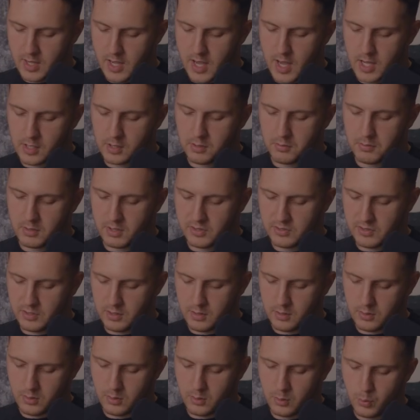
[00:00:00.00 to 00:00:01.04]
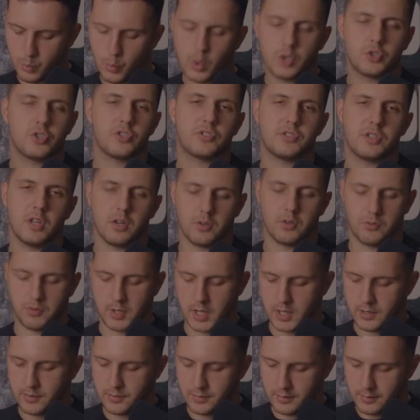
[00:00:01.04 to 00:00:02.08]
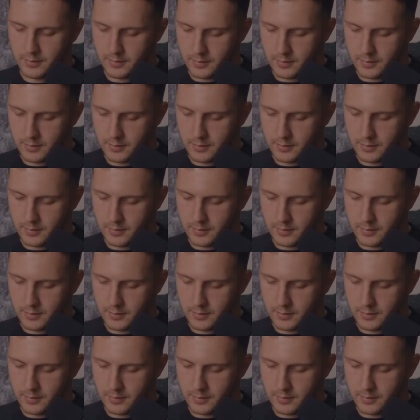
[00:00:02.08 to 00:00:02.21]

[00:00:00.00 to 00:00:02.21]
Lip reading: accuracy, which is still great.